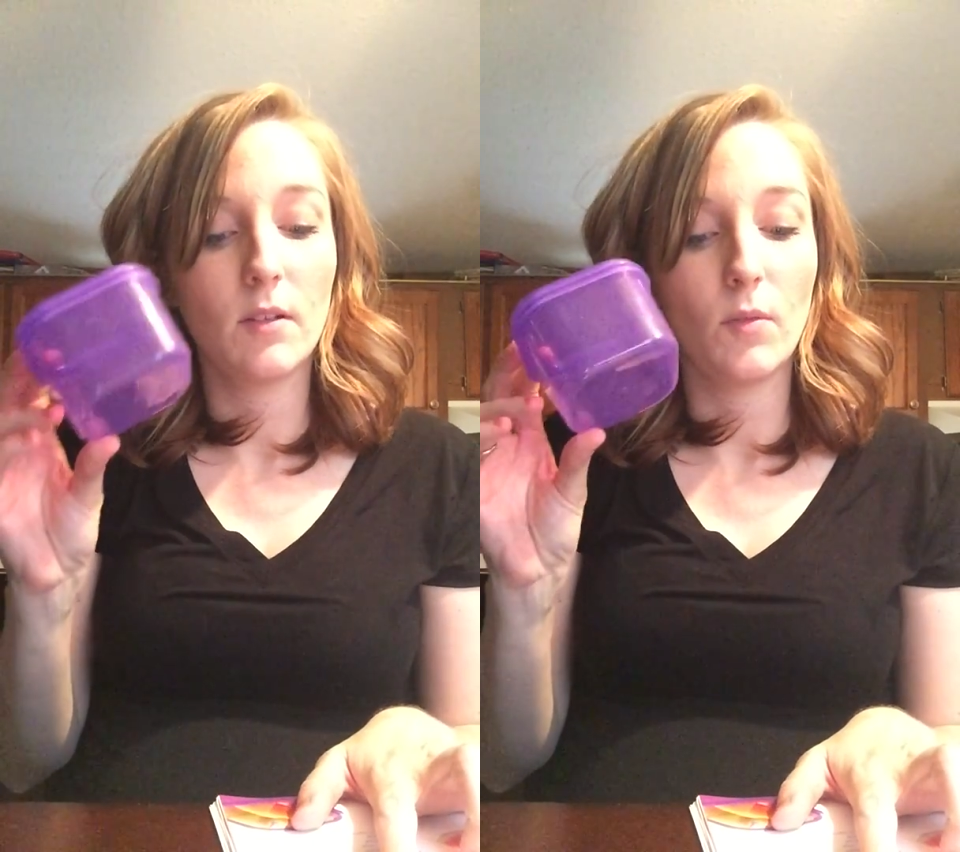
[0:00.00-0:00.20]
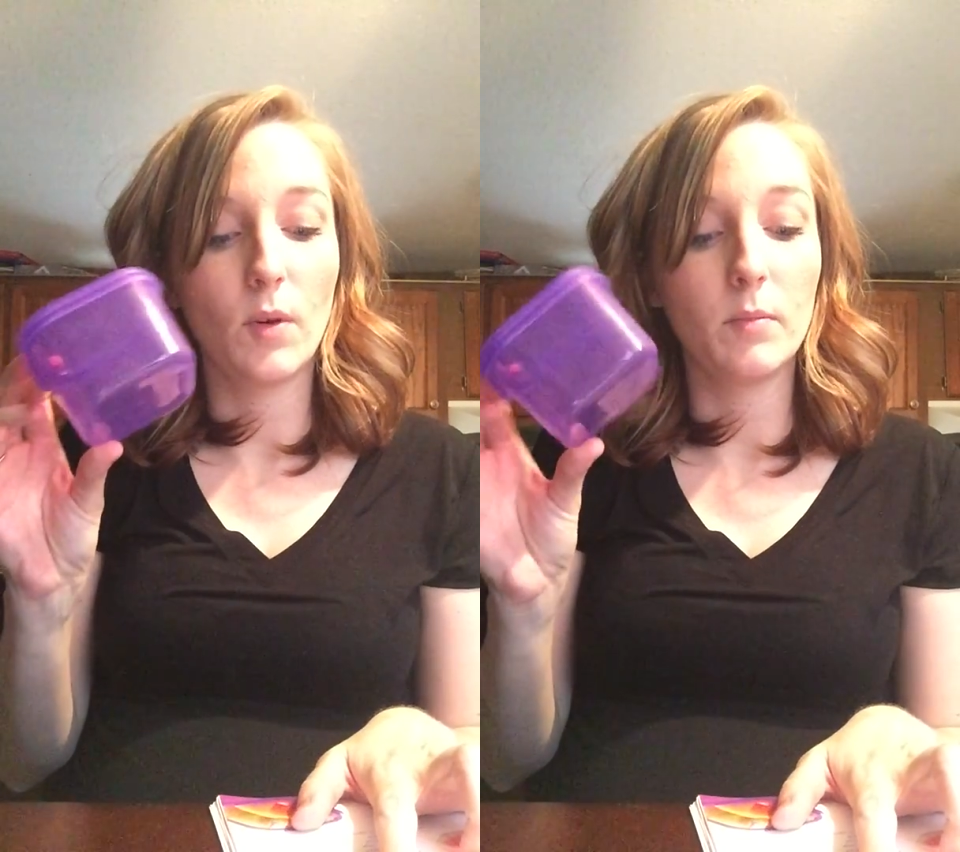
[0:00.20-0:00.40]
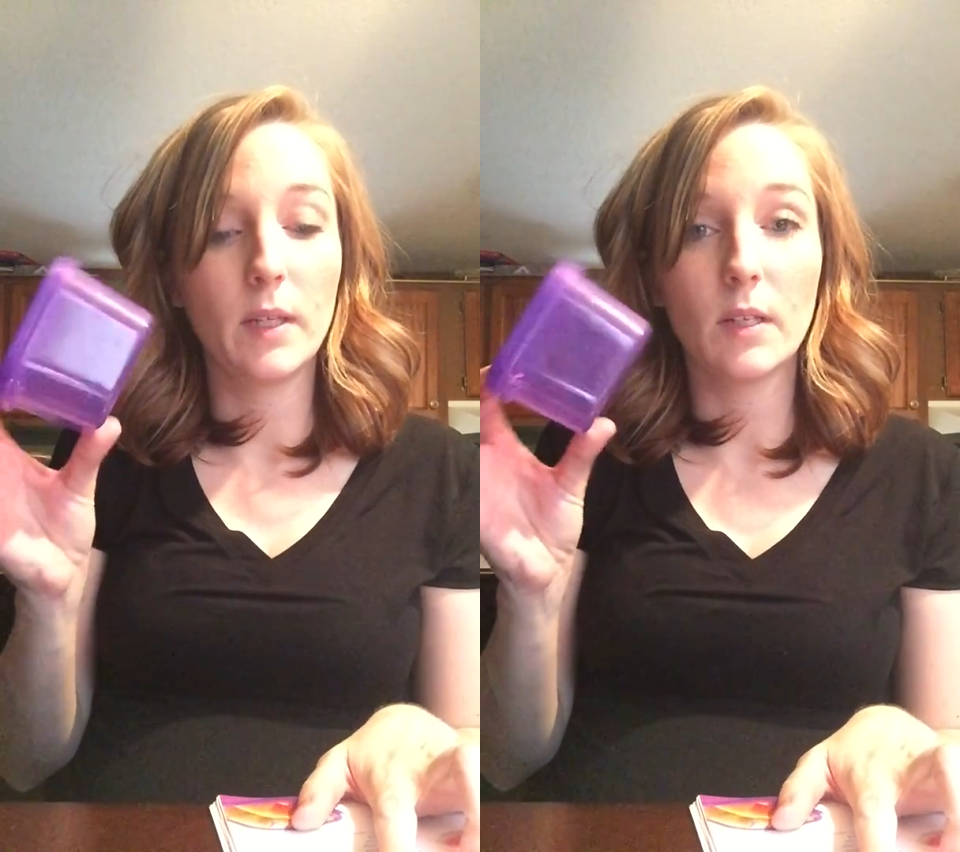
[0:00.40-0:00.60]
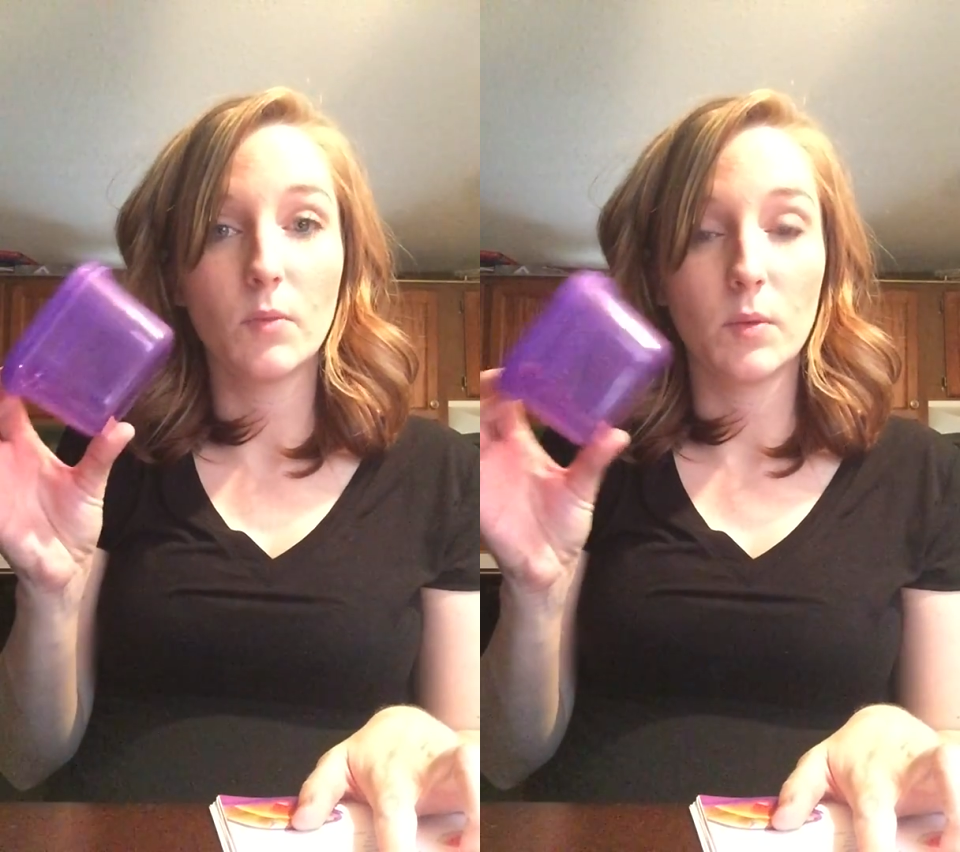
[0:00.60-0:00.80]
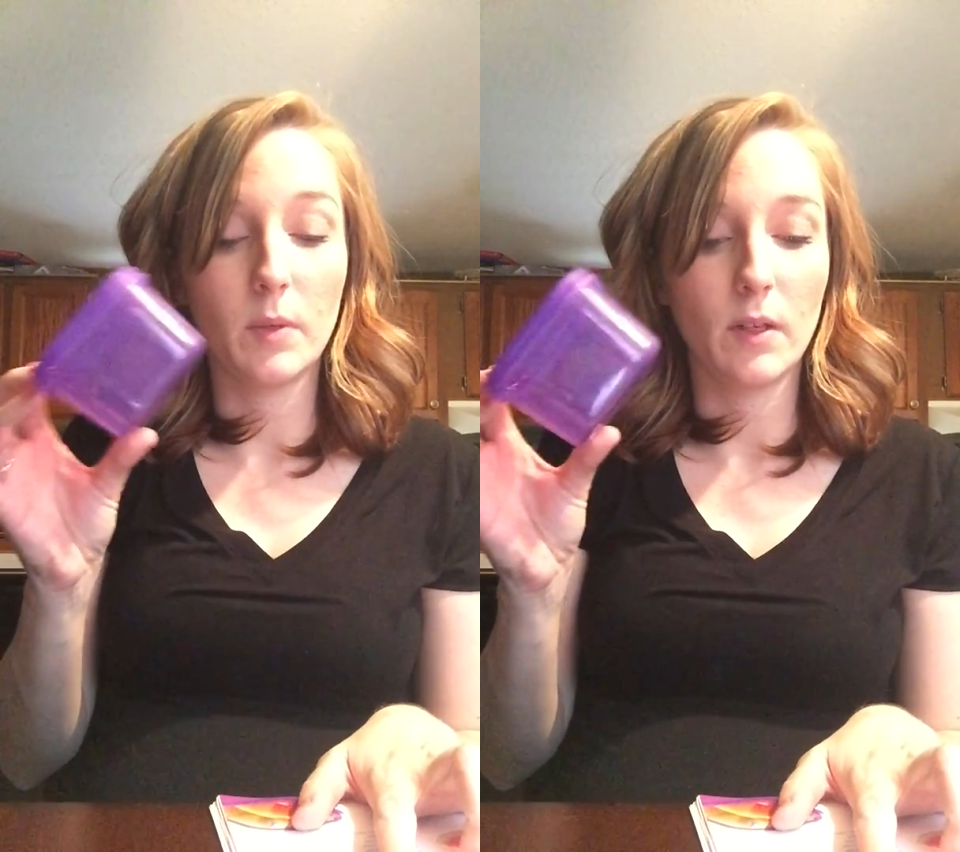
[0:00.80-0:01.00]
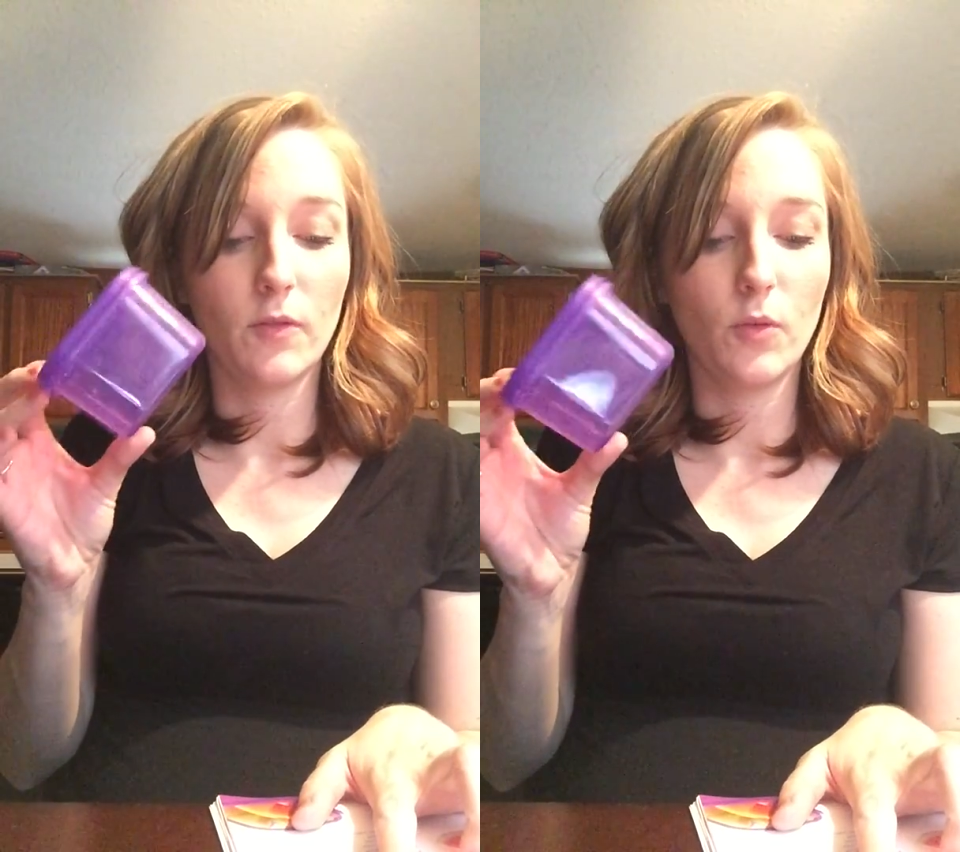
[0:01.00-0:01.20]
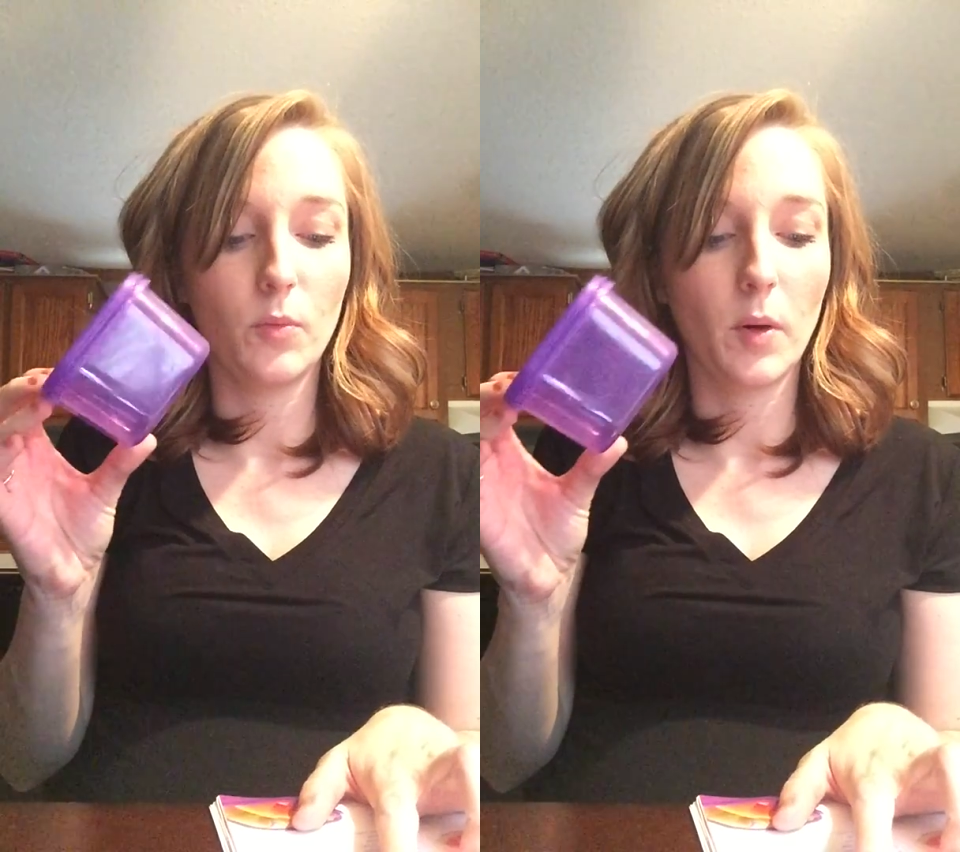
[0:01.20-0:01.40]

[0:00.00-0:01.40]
One medium would be a full